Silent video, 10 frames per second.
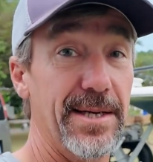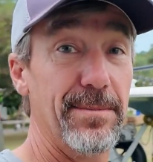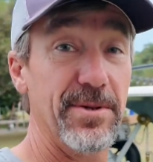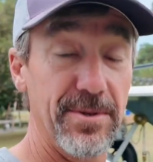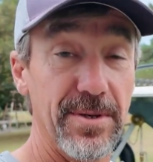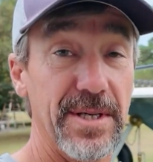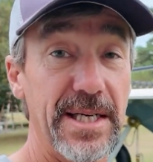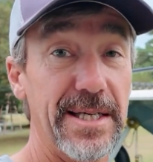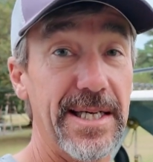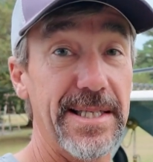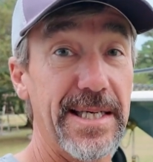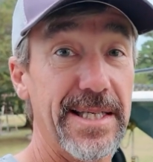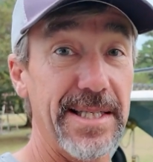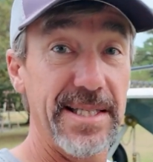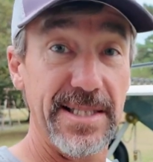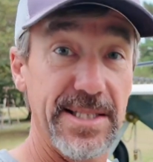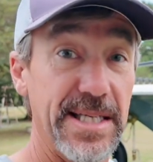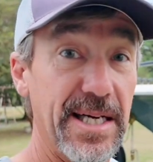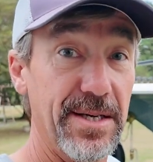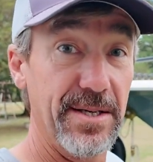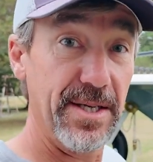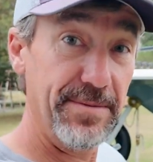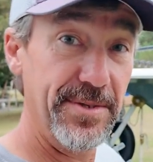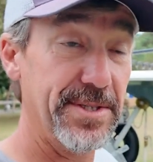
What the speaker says: am thoroughly glad that I did, because I love